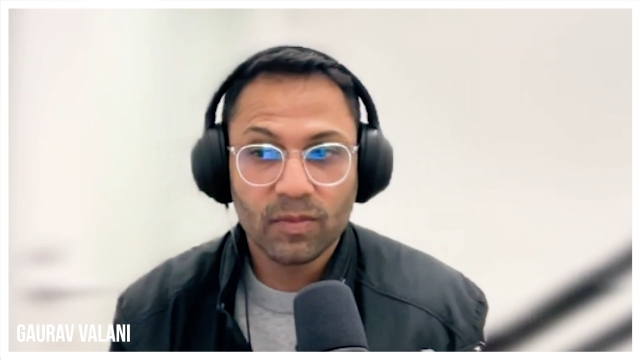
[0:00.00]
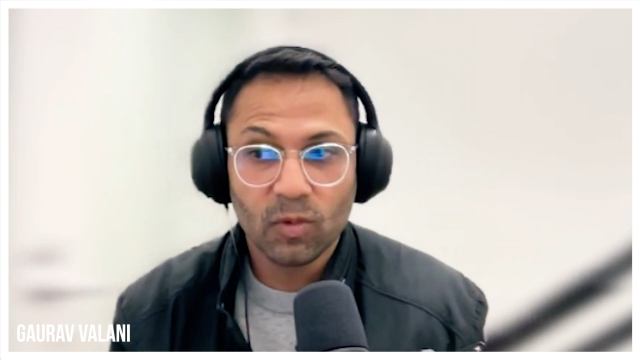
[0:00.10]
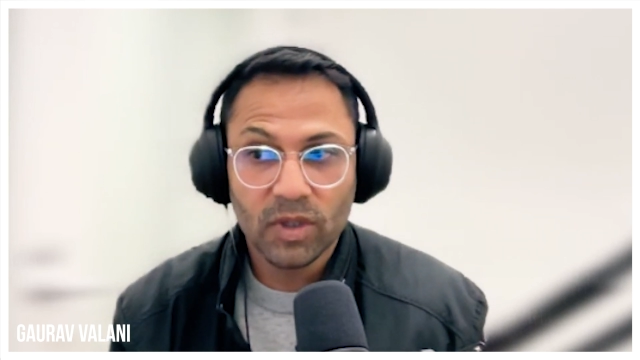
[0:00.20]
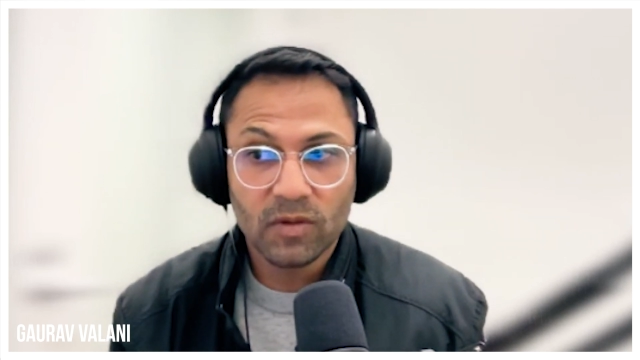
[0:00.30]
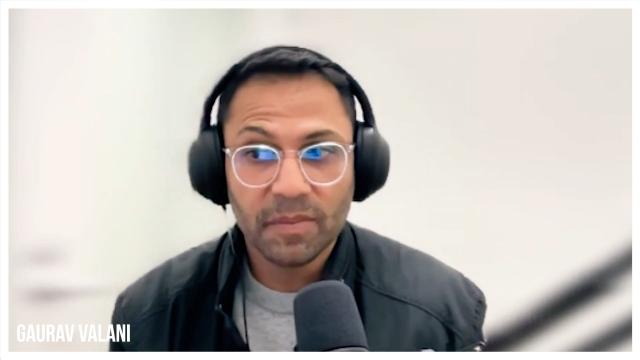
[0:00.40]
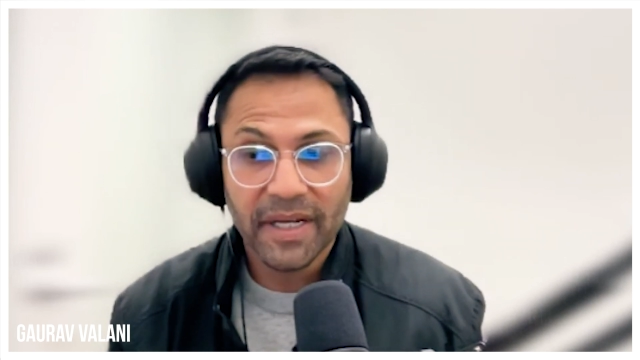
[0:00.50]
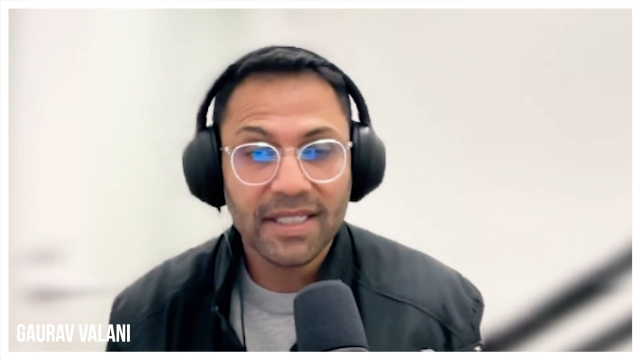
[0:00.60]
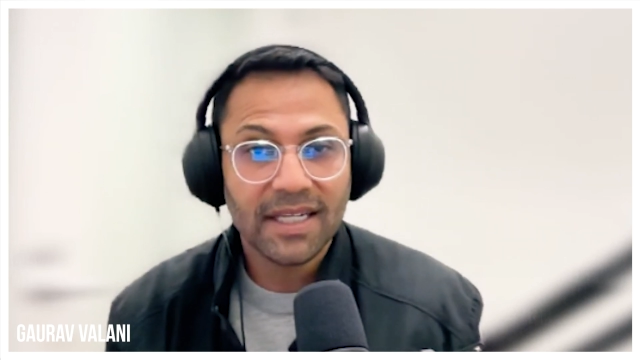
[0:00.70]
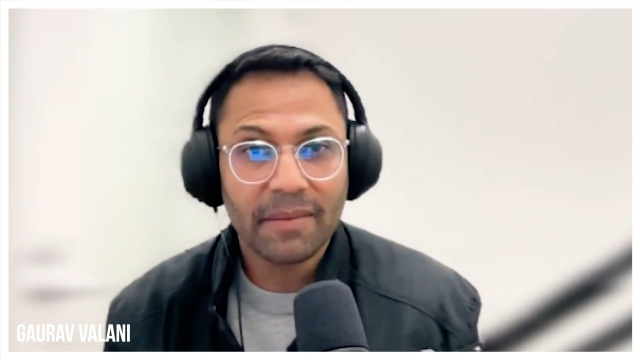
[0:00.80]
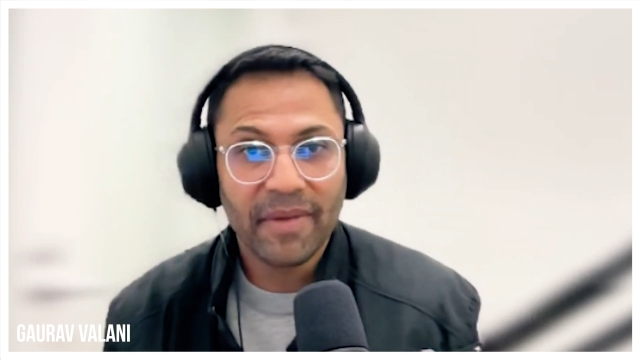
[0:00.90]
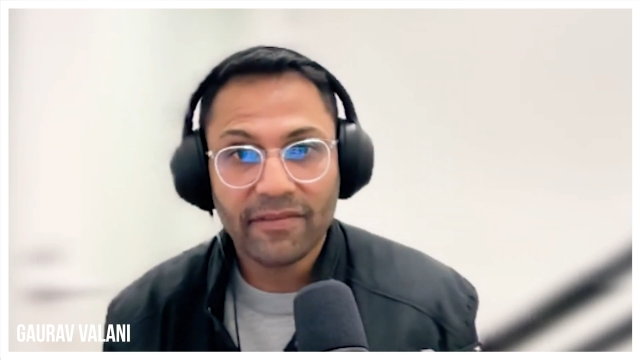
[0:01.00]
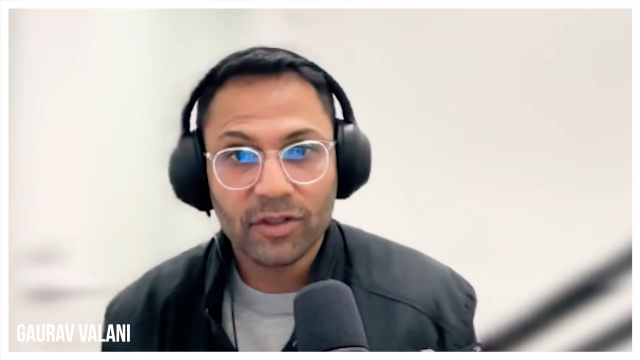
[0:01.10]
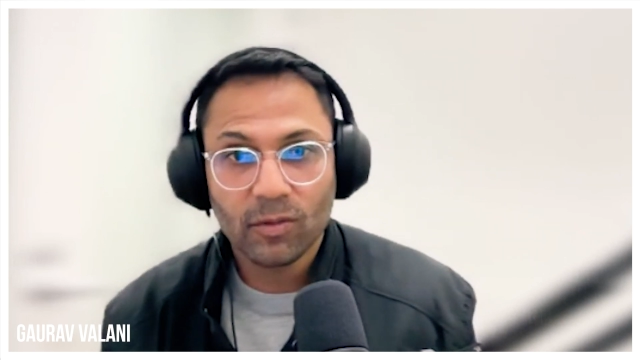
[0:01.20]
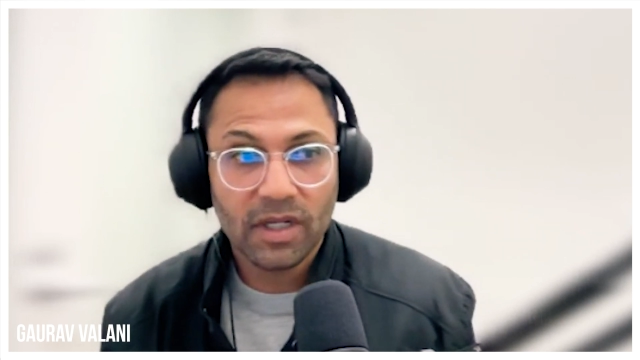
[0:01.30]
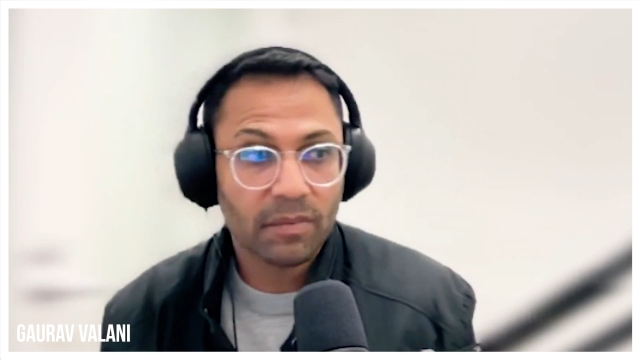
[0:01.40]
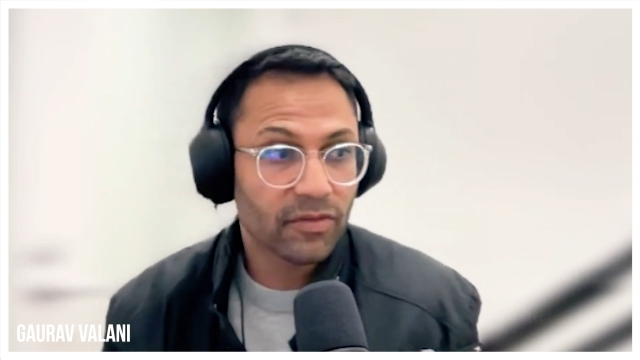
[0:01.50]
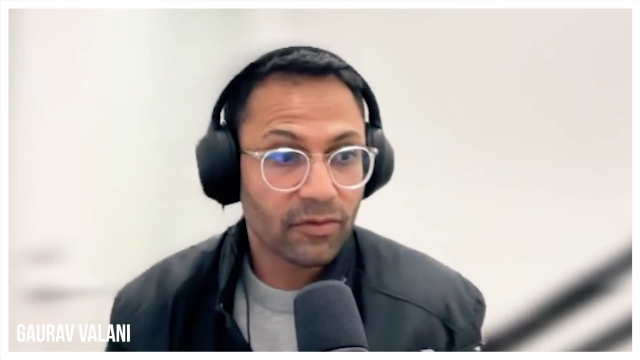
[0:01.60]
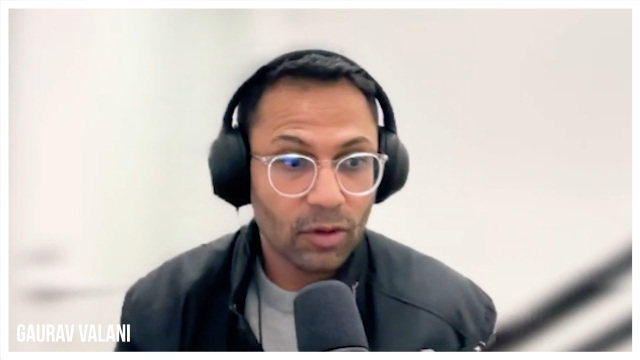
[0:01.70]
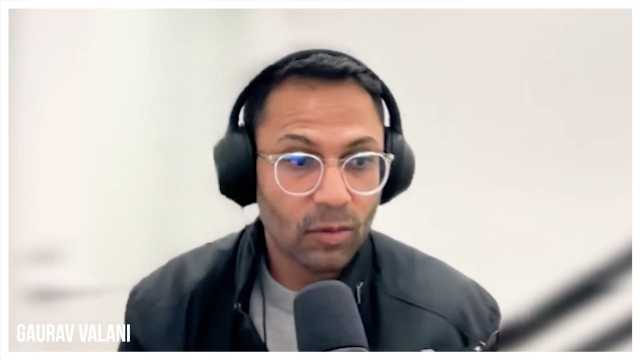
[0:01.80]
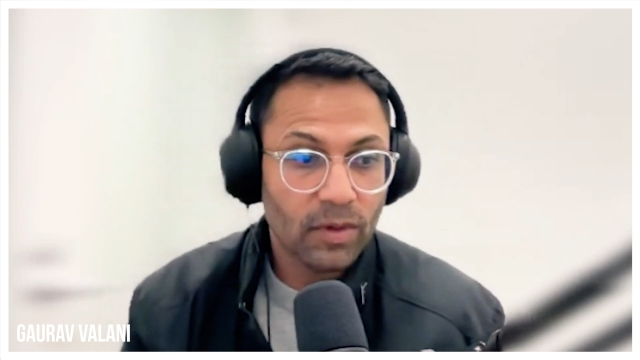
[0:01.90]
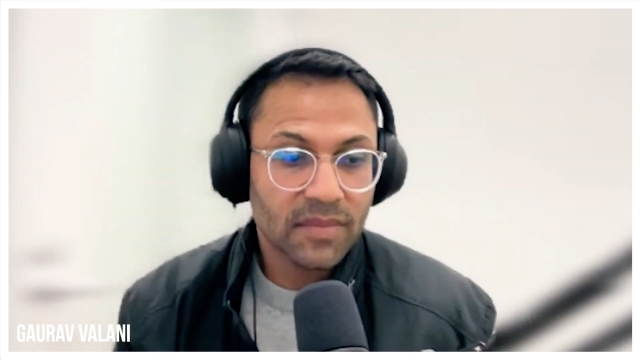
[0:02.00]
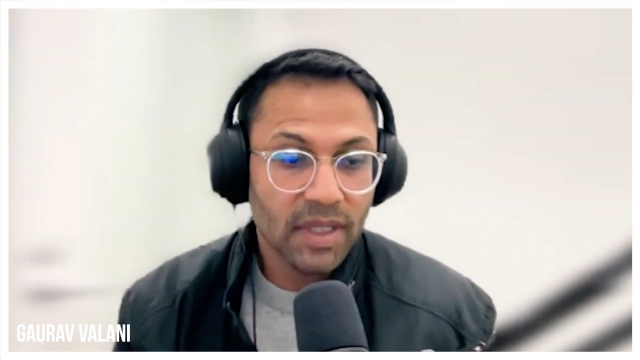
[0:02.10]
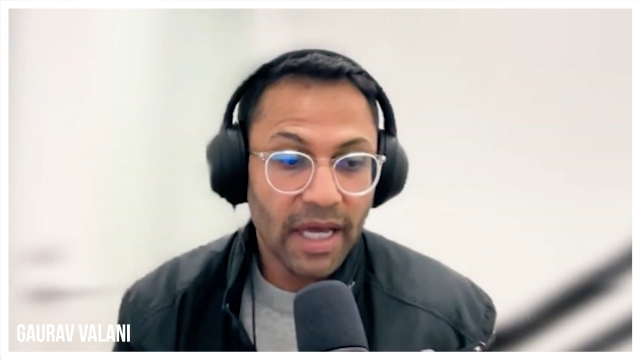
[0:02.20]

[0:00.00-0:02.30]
would spend time after work, before work,